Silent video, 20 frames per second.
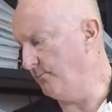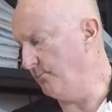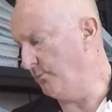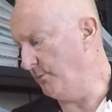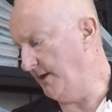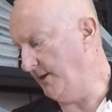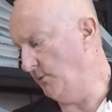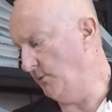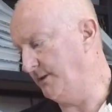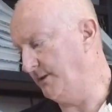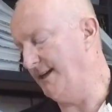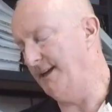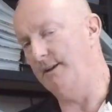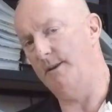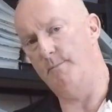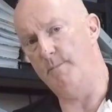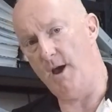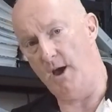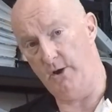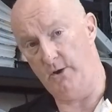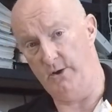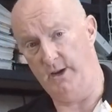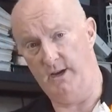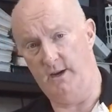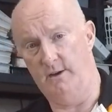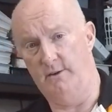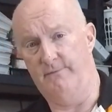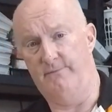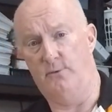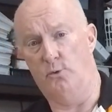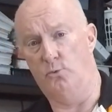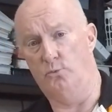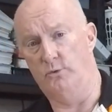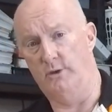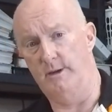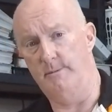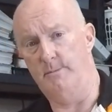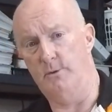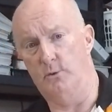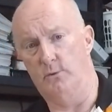we into the motor, needed a full
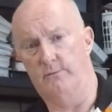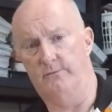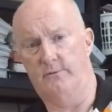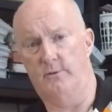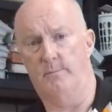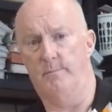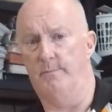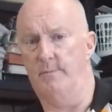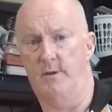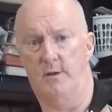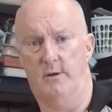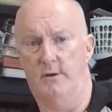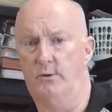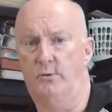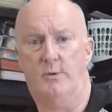rebuild from the